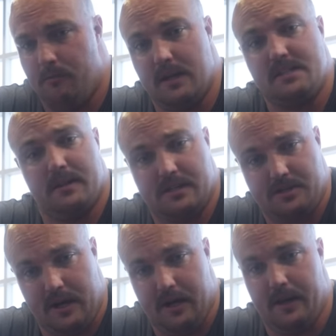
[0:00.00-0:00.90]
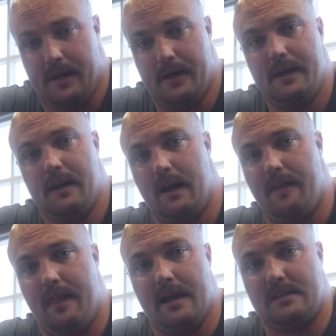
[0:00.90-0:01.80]
Went to Australia
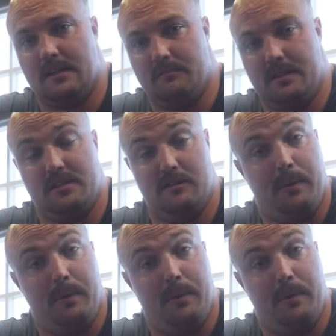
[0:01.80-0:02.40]
and that took me to